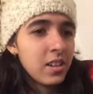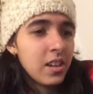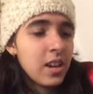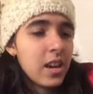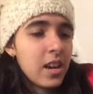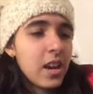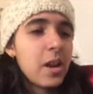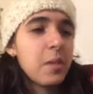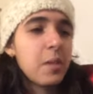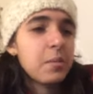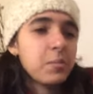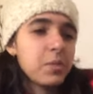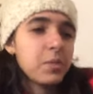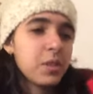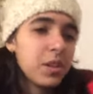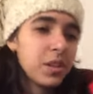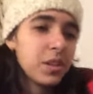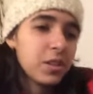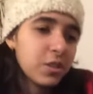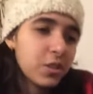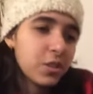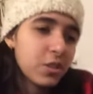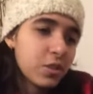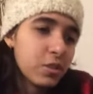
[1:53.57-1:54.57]
I'm
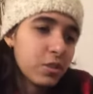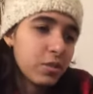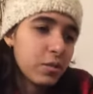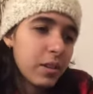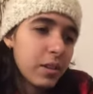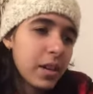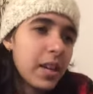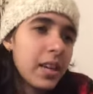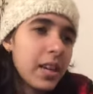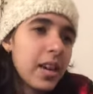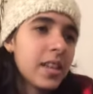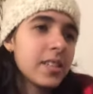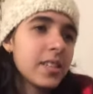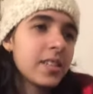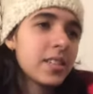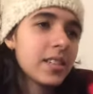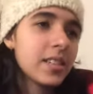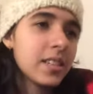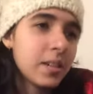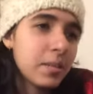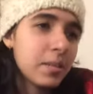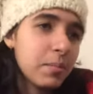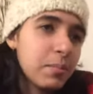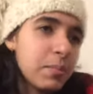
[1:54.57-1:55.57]
straight as
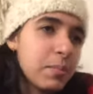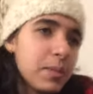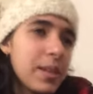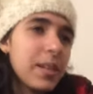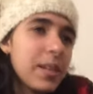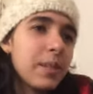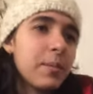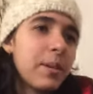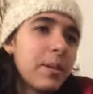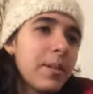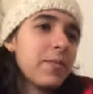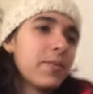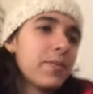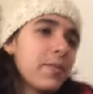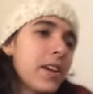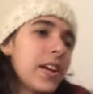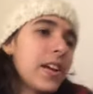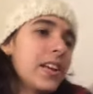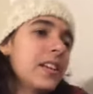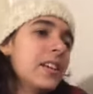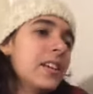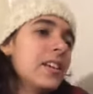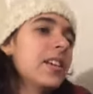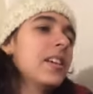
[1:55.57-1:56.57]
it can be, my
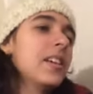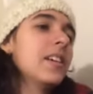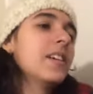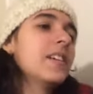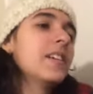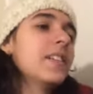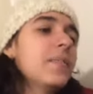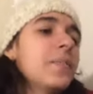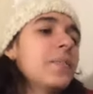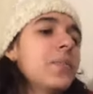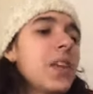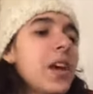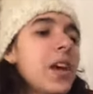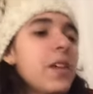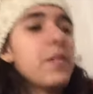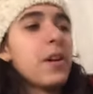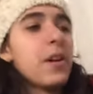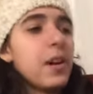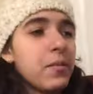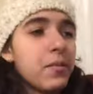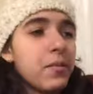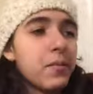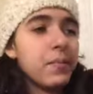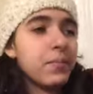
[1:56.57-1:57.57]
friend. High
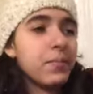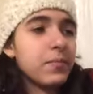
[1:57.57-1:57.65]
five.